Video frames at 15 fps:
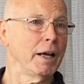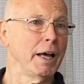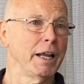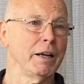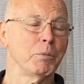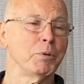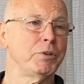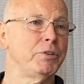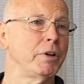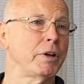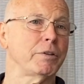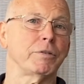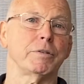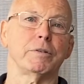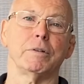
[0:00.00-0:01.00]
And it was
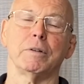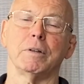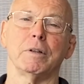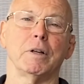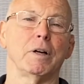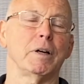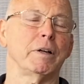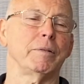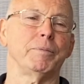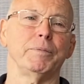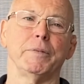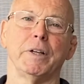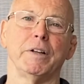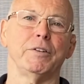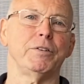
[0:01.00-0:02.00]
just an
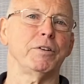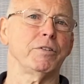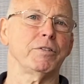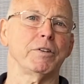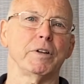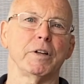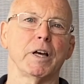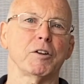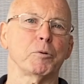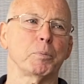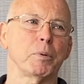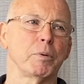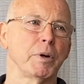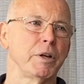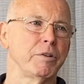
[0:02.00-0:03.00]

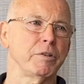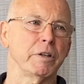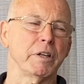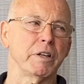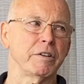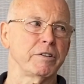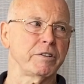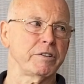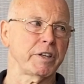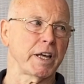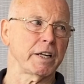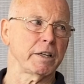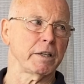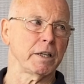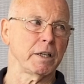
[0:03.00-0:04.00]
exploration and
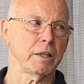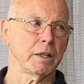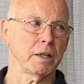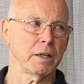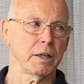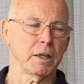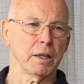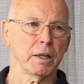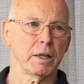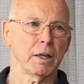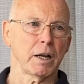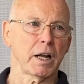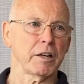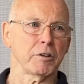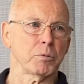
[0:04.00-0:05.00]
insanity.
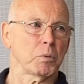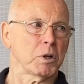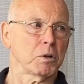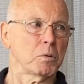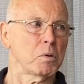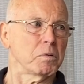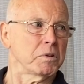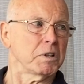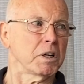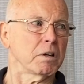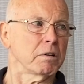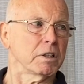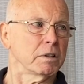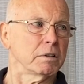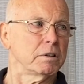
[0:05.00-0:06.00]
I just want to go over
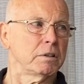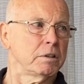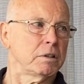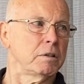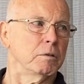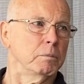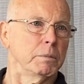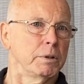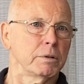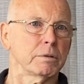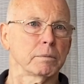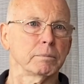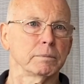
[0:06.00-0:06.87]
there and kill us.